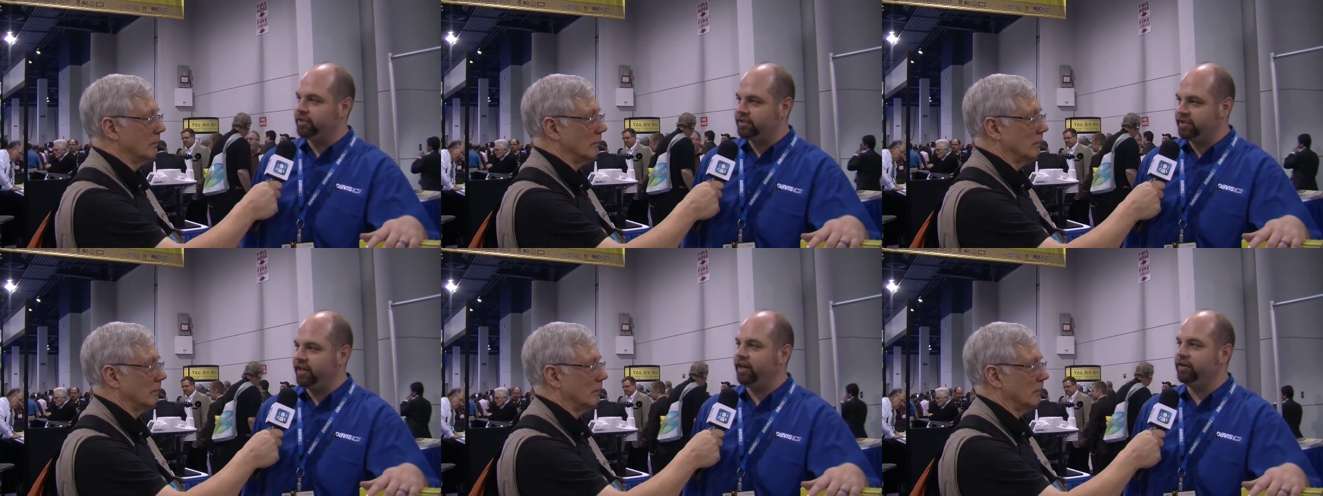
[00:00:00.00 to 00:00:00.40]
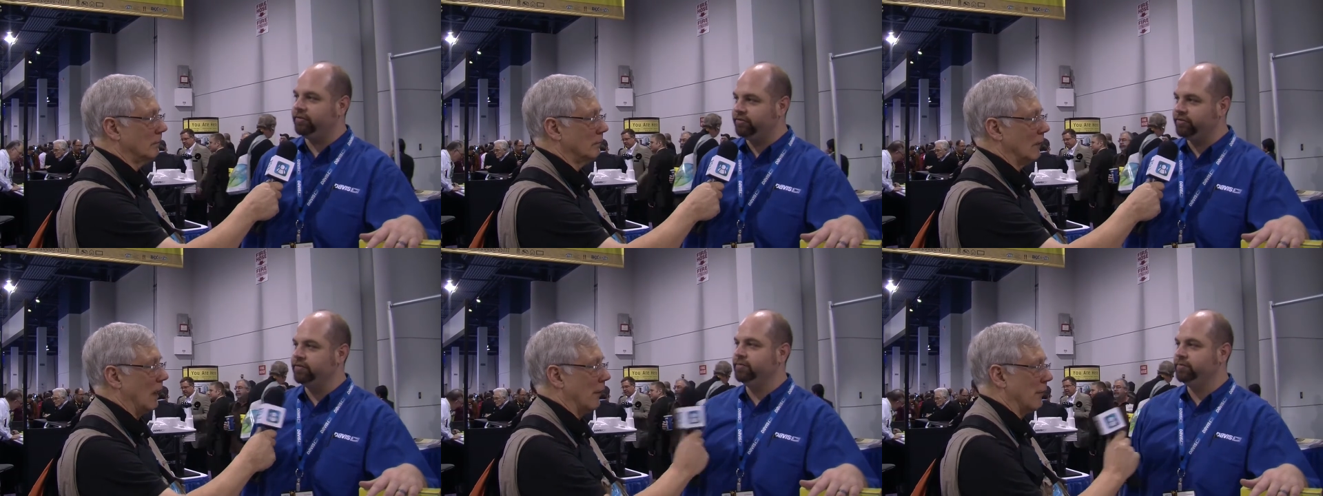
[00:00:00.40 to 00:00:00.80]

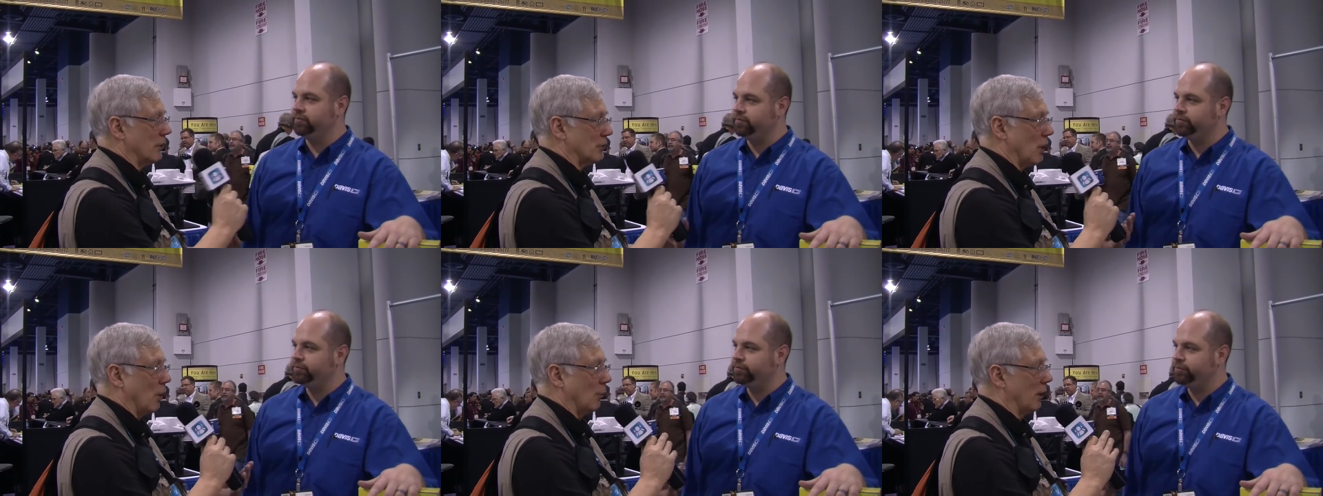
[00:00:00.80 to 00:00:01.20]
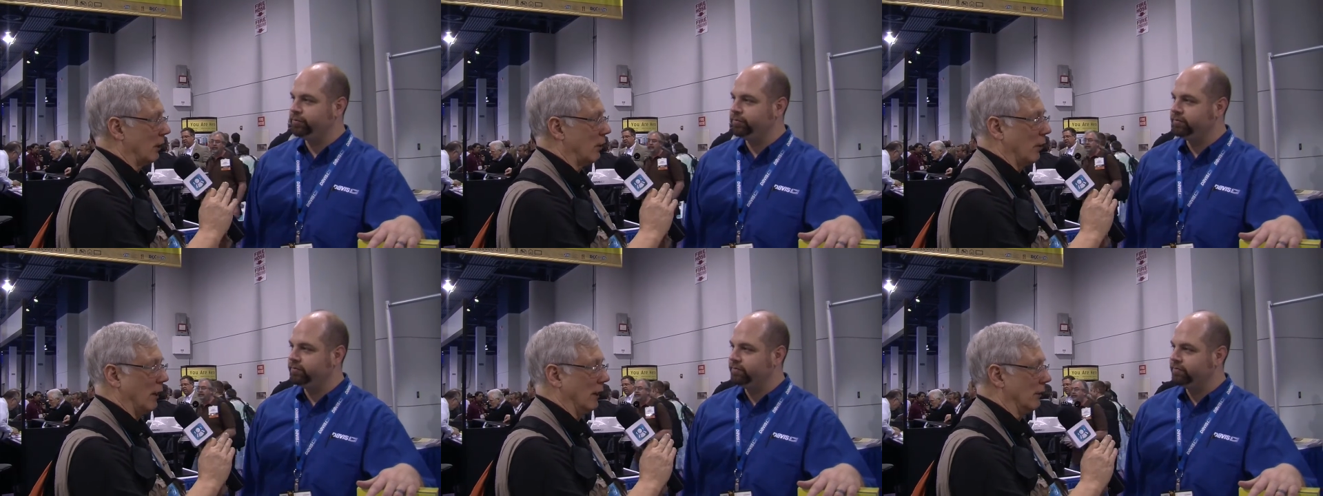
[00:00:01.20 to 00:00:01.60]
Speaker 1: itself.
Speaker 2: And there's no
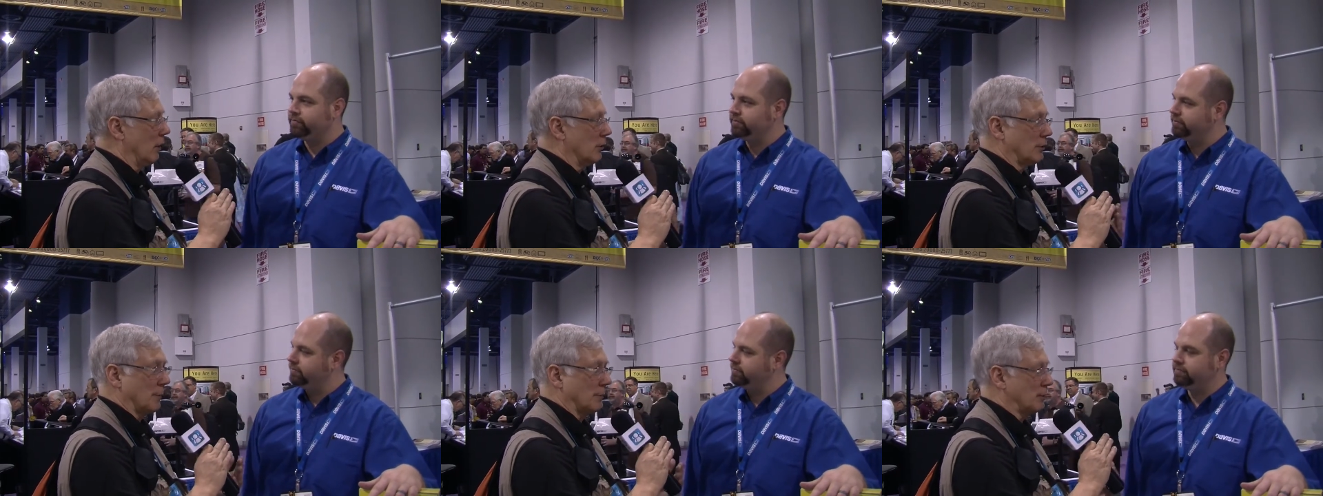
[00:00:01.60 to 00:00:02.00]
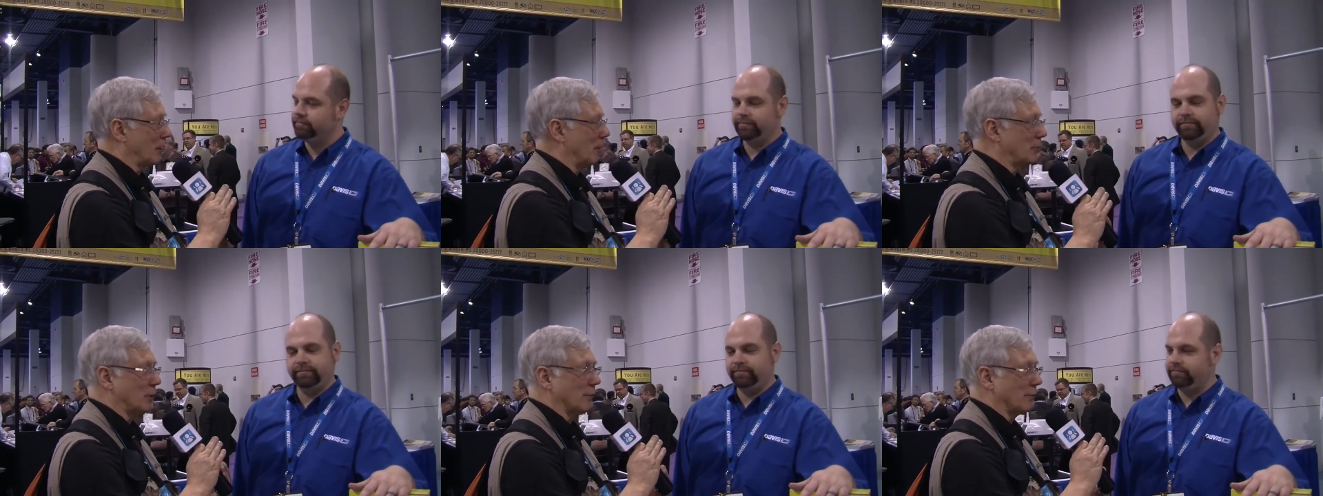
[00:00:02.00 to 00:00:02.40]
recurring, no
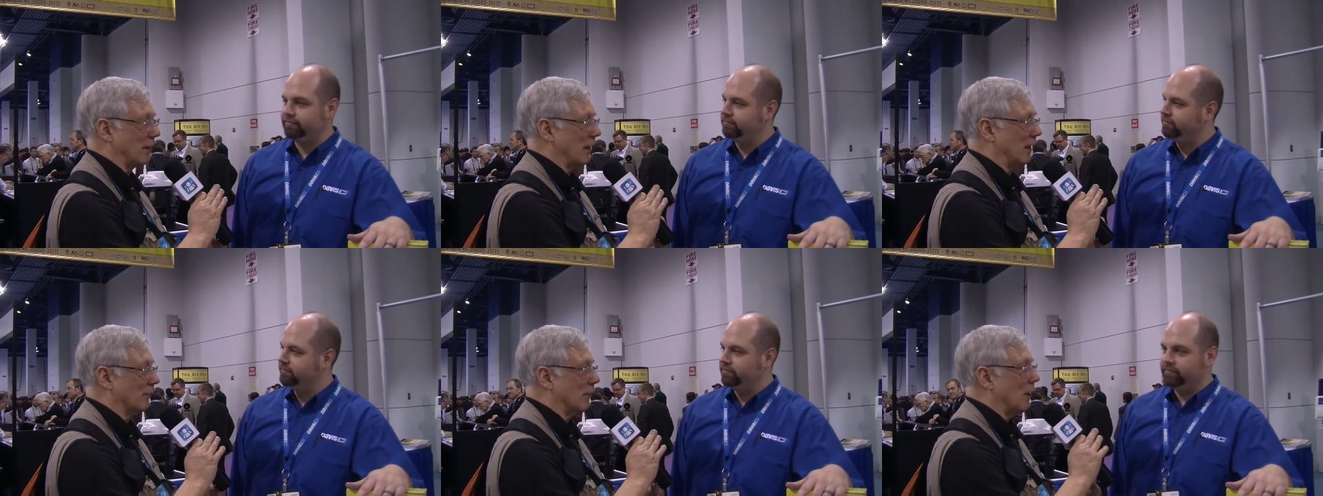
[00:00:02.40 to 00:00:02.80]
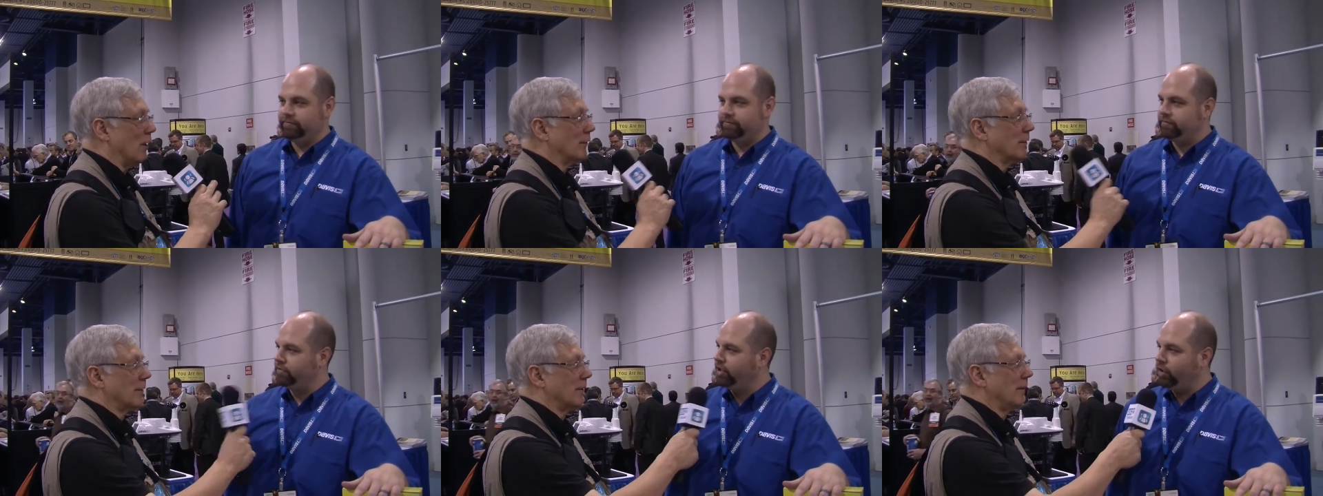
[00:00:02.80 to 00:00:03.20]
subscription fee
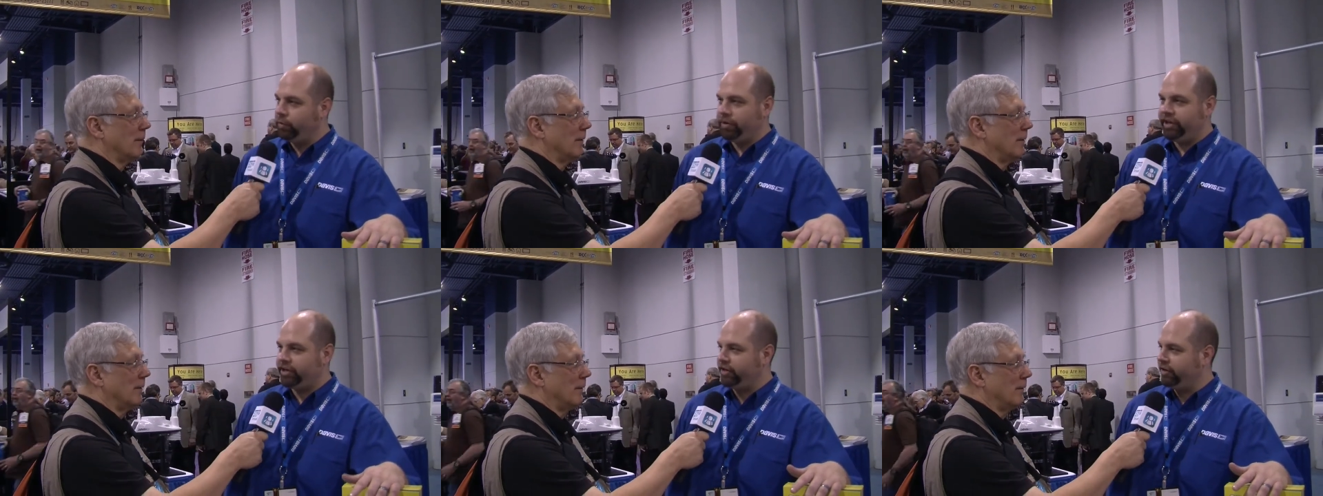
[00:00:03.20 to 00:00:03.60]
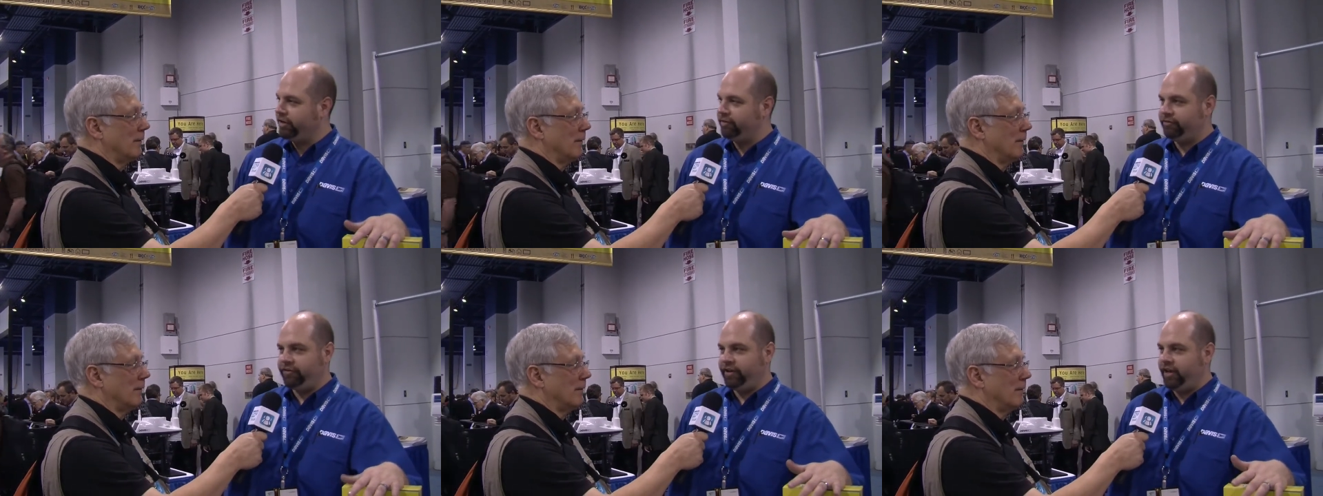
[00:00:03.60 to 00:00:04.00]
involved?
Speaker 1: No recurring
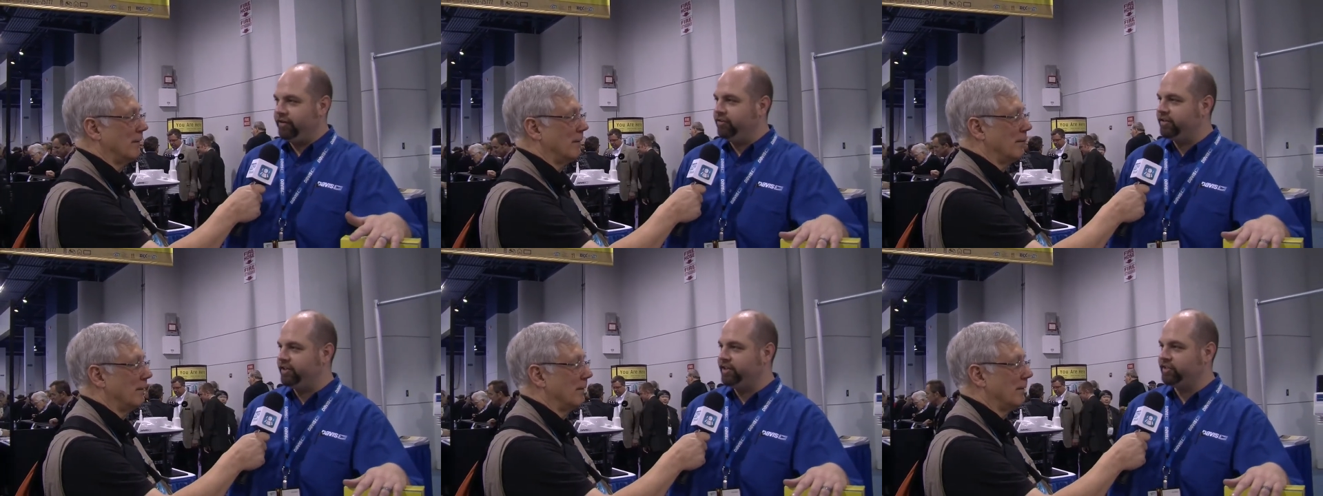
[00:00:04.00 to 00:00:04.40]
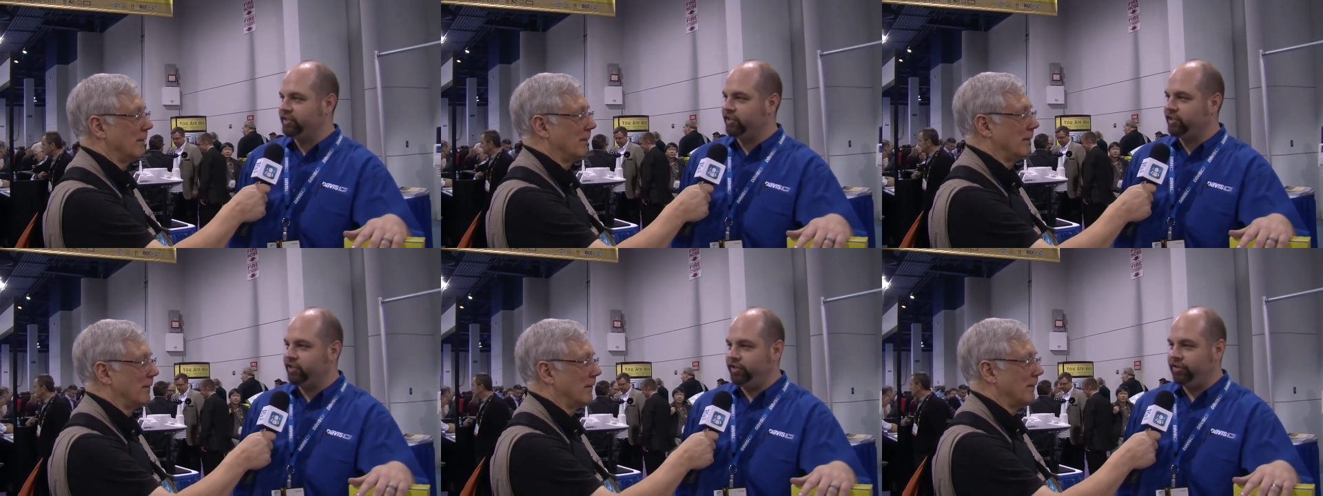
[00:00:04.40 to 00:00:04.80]
fee. Everything's
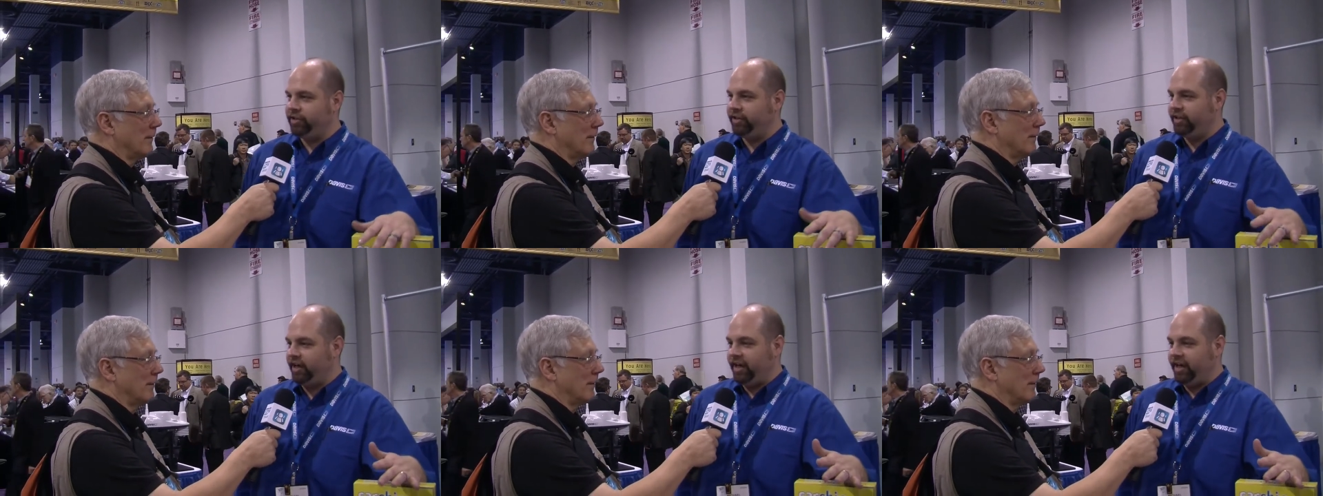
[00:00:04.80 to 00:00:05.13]
included.